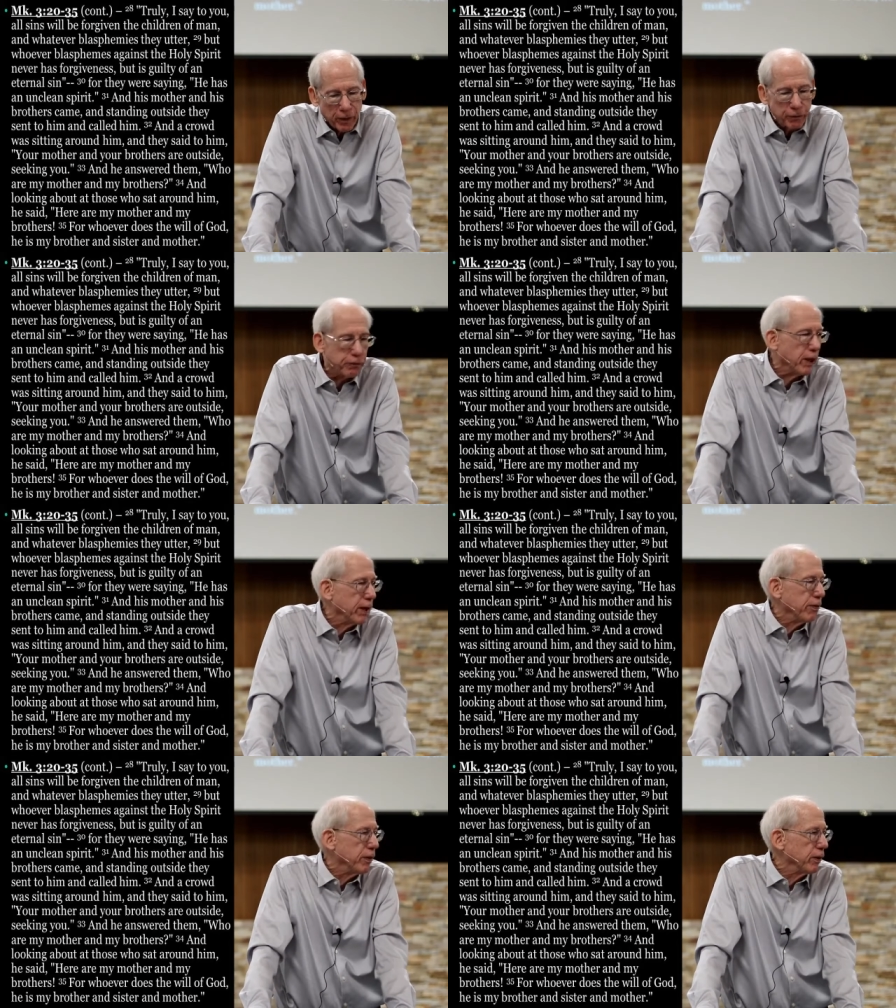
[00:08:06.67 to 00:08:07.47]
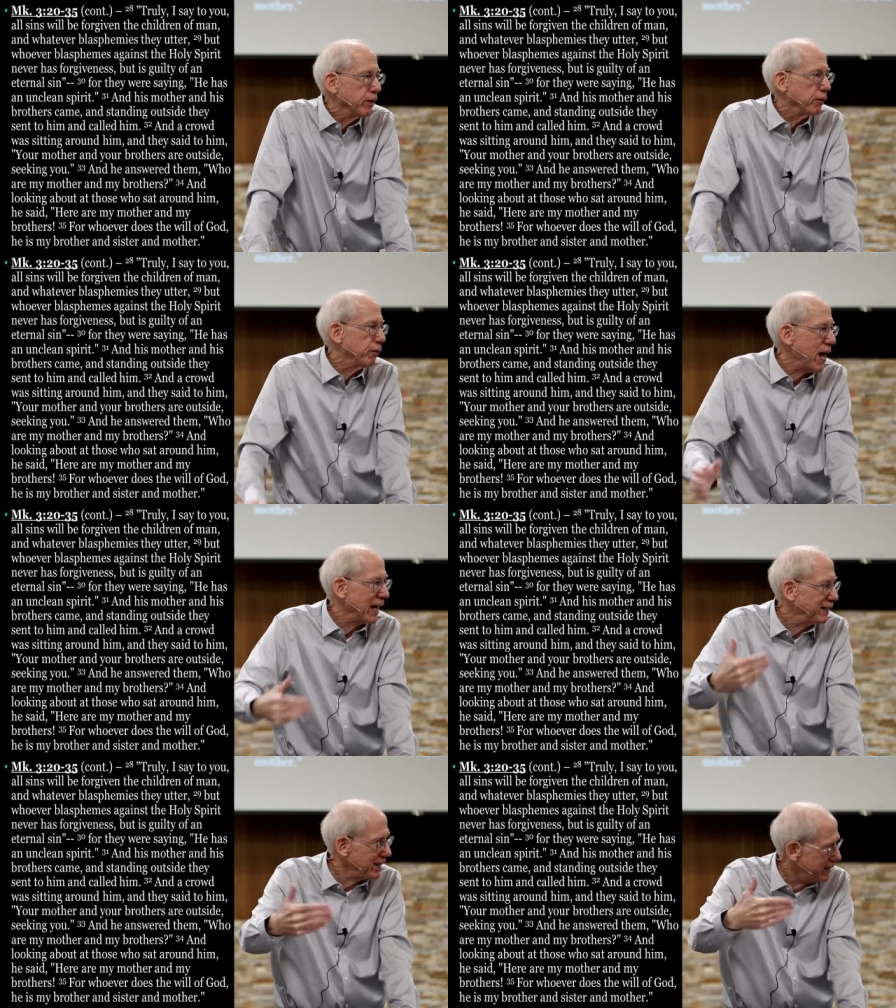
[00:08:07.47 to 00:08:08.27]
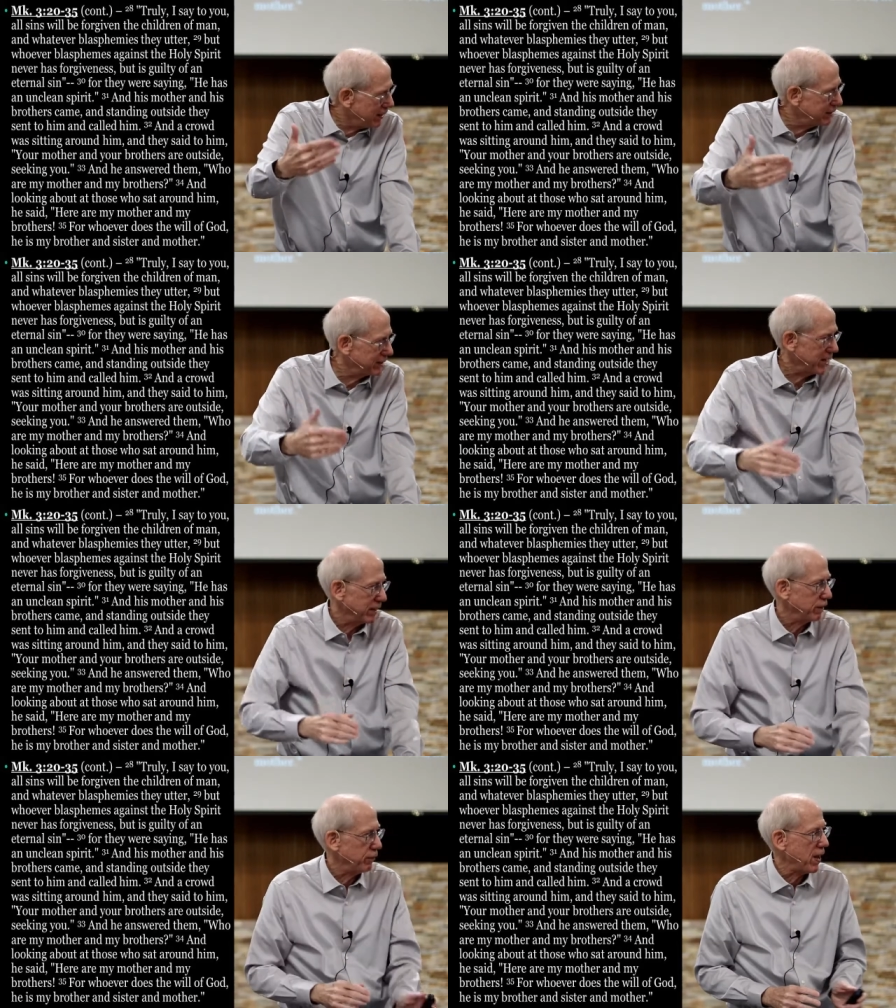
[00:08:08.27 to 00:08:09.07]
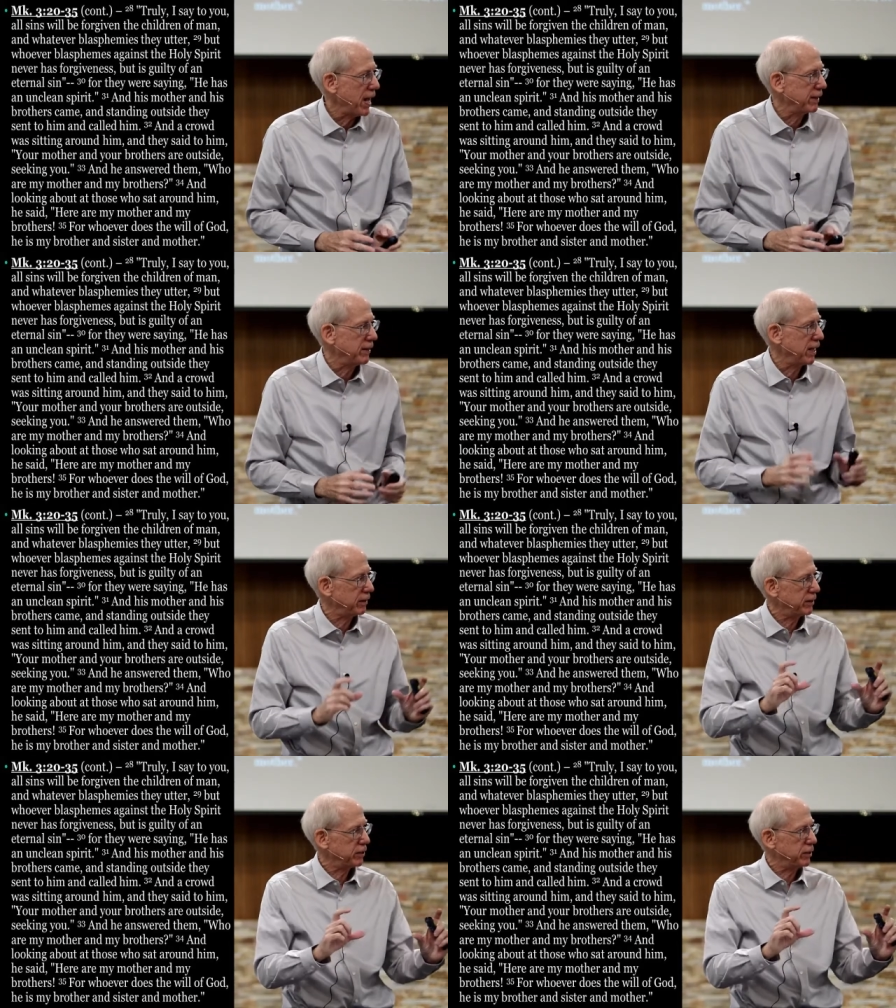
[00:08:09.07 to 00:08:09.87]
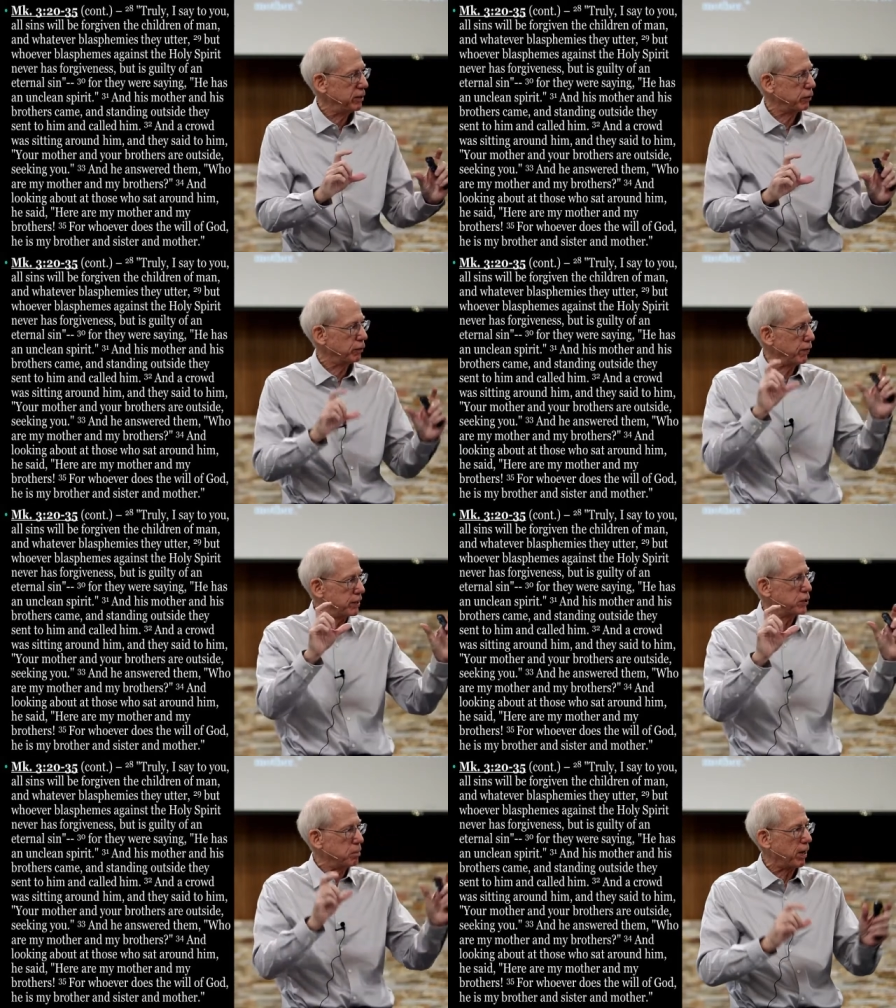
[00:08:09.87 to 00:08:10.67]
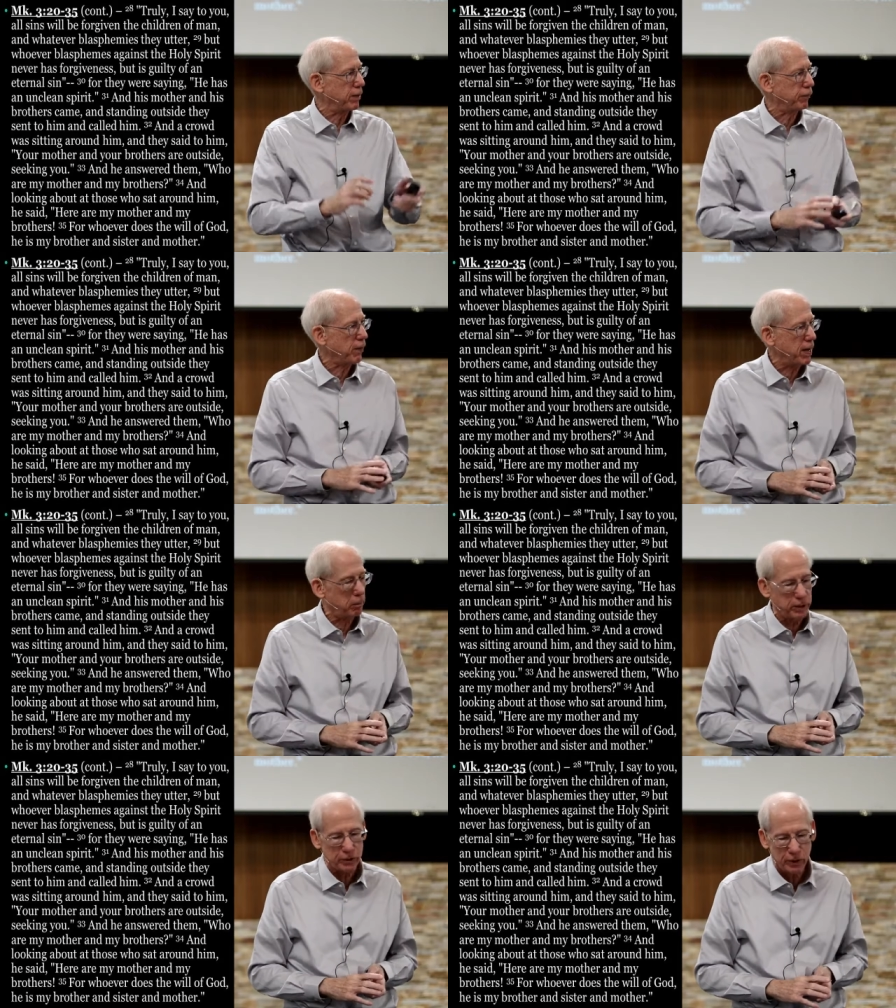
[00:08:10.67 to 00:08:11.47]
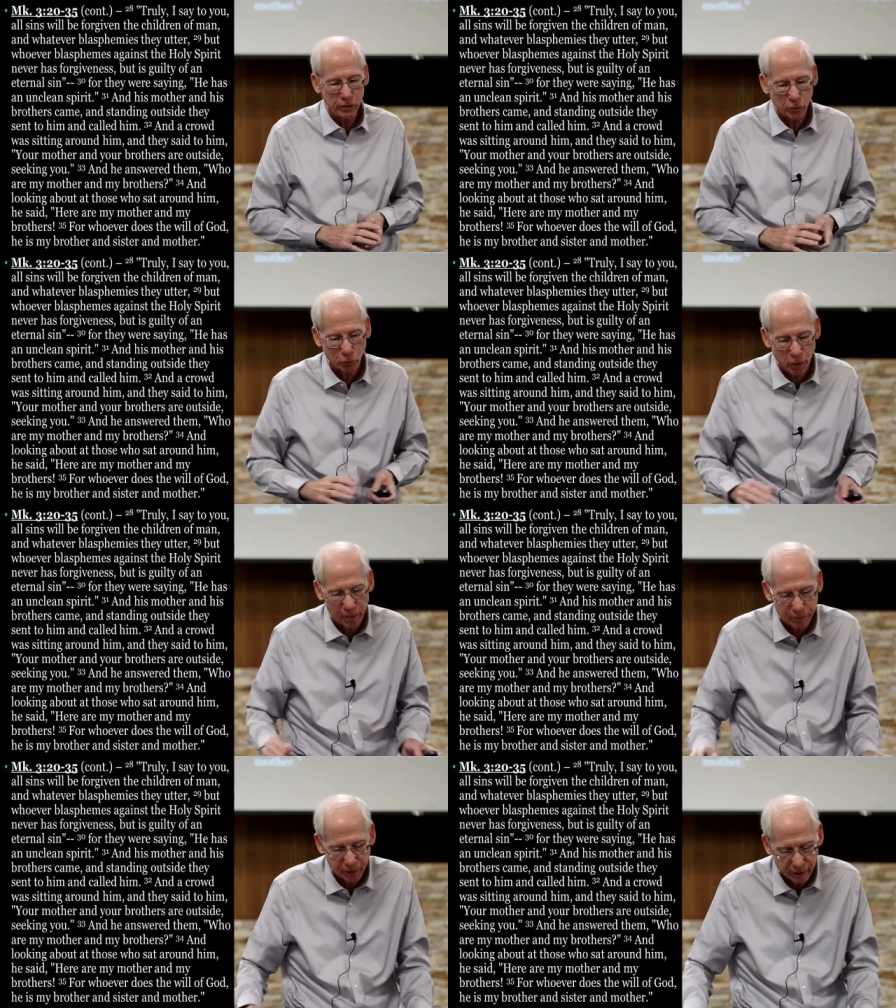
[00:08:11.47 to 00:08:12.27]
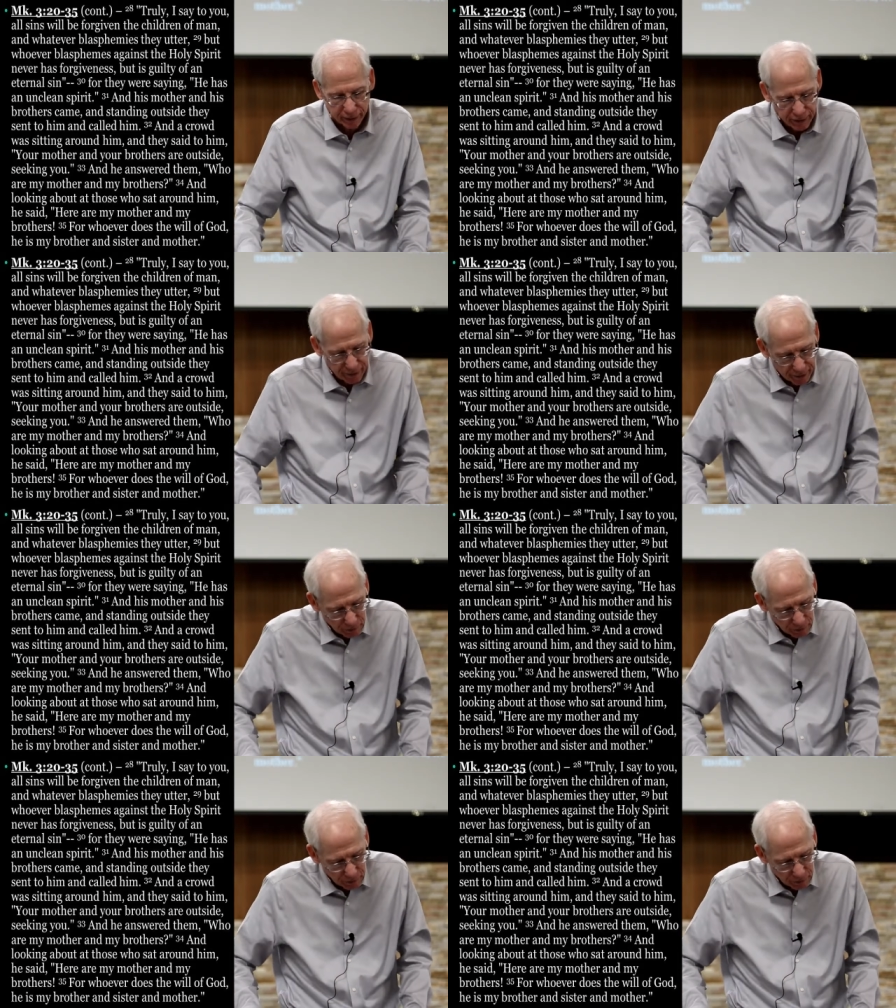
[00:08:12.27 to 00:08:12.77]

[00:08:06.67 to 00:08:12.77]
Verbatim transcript: Now, the, the, the fact he does that, the fact that this intervention by the family is interrupted